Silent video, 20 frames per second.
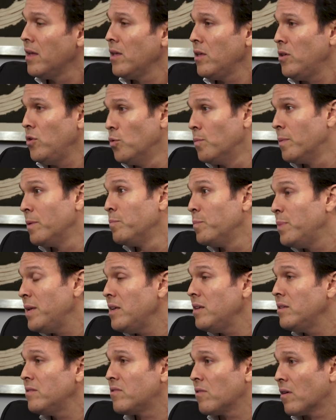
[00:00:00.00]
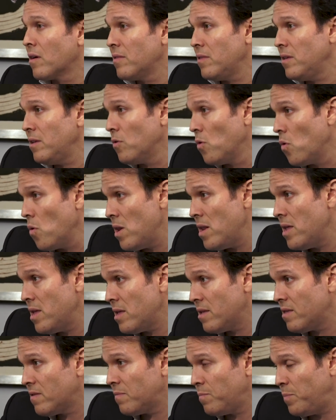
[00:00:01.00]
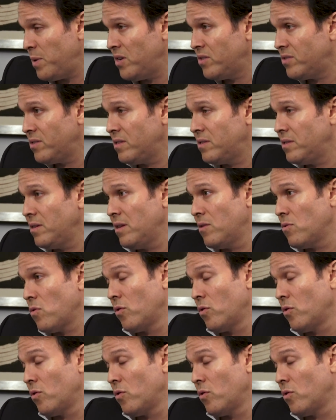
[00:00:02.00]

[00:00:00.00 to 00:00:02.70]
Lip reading: human beings are the only species